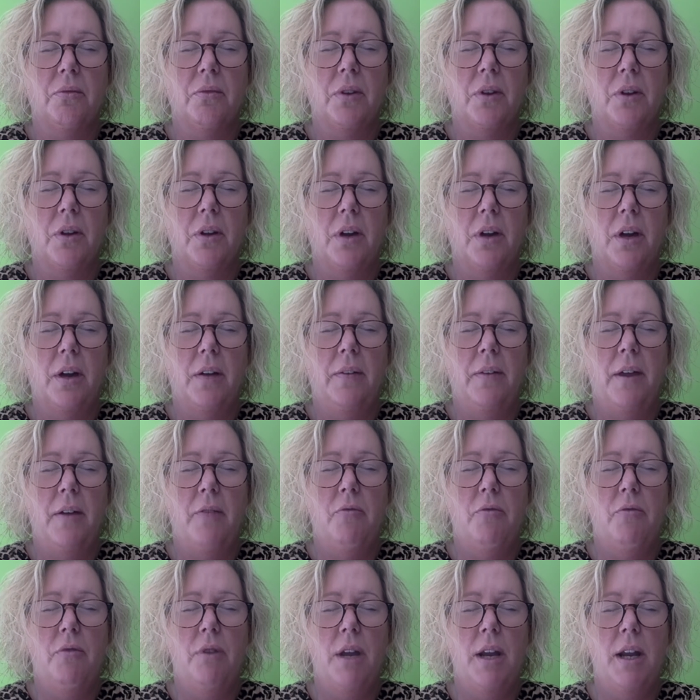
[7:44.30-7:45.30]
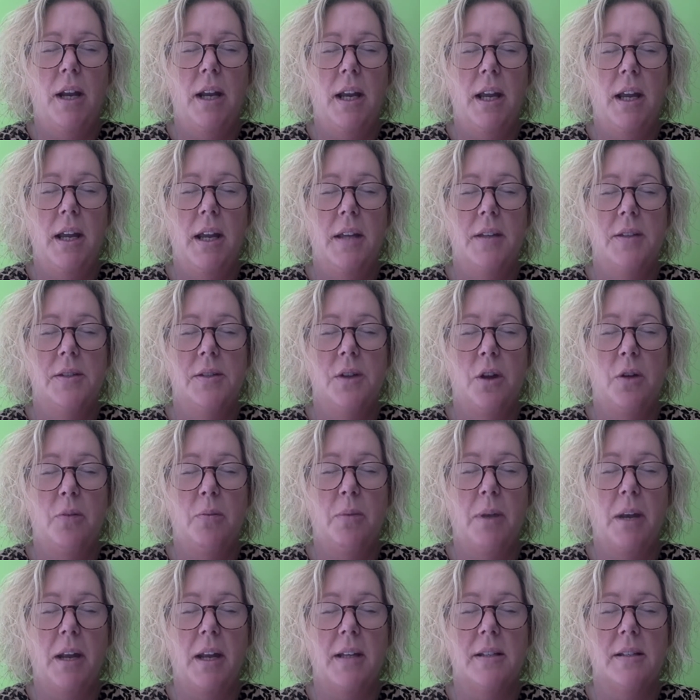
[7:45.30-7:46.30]
And there really is no
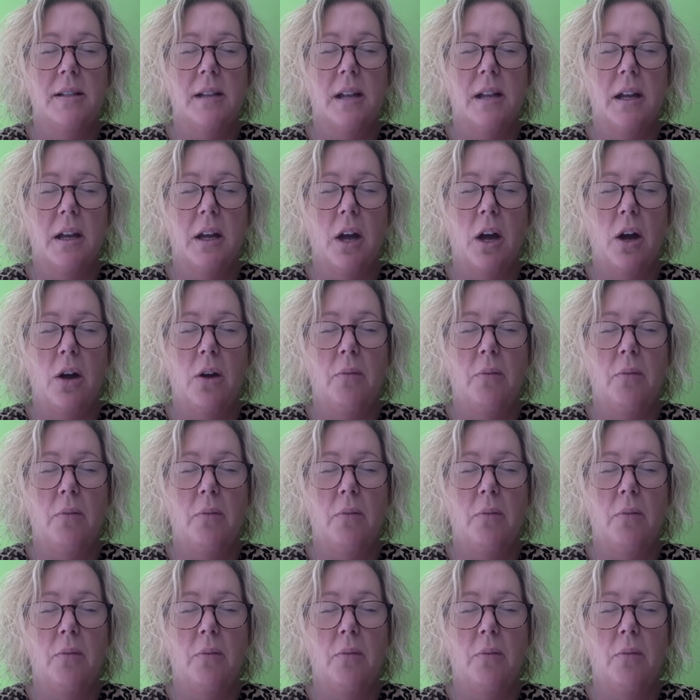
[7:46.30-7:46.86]
place like home.